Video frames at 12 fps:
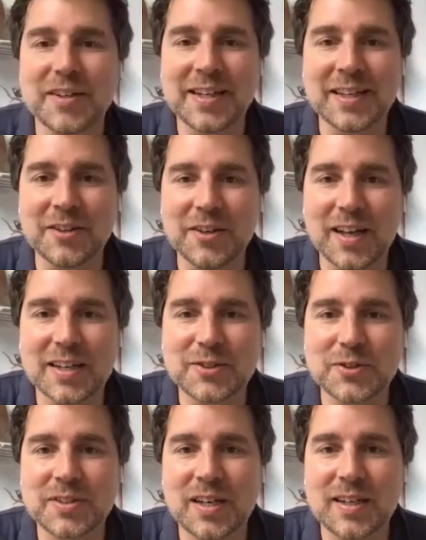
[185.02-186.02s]
sounds like you're getting a little
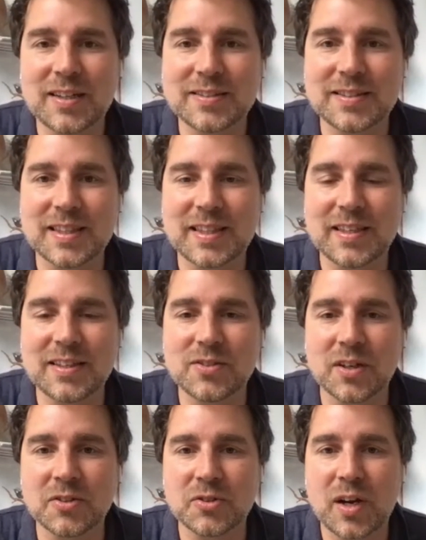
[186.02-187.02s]
exercise. The
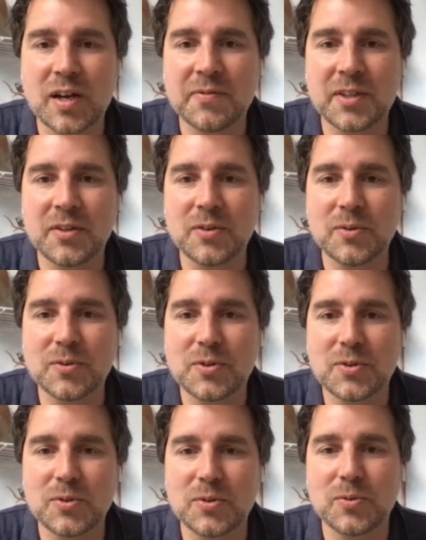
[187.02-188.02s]
kids aren't driving
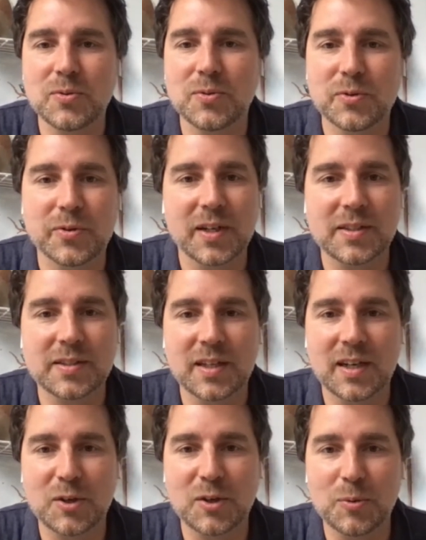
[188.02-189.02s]
you too
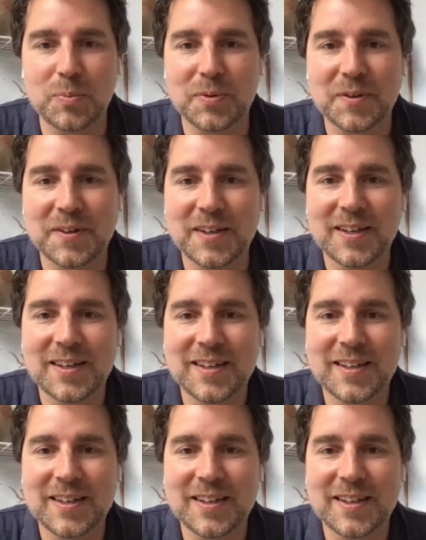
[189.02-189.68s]
crazy, I hope.